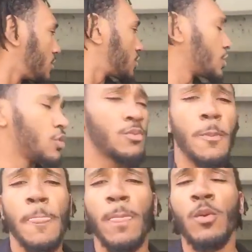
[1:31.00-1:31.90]
So
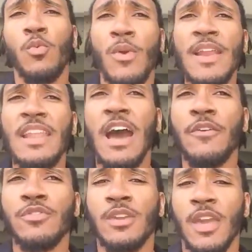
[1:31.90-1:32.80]
right now,
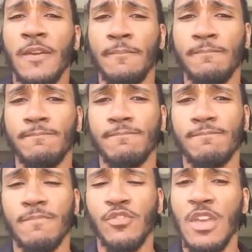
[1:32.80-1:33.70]
if you can,
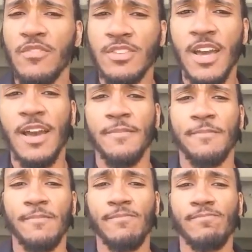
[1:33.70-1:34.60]
if you have time,
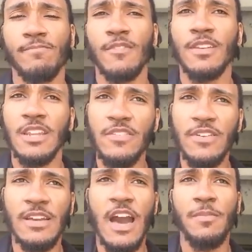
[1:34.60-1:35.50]

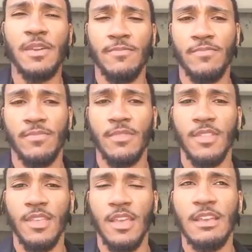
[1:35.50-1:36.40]
leave a comment
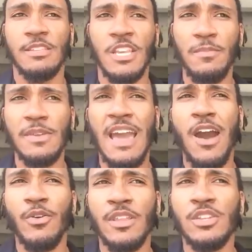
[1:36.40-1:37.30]
and tell me
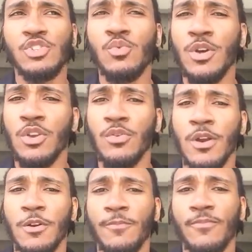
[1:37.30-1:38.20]
how it is you want to
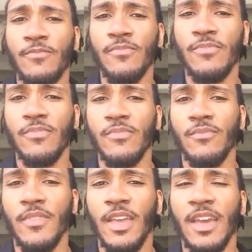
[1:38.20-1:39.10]
grow.
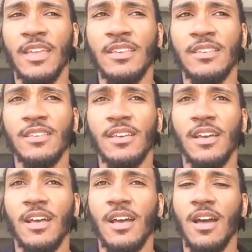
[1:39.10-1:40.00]
And
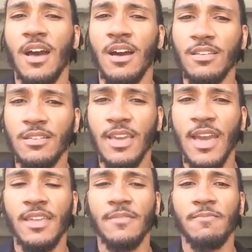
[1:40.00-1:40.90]
I'll look
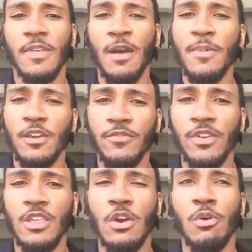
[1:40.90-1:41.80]
at it and I'll make a
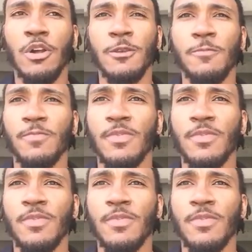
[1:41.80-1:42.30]
video on it.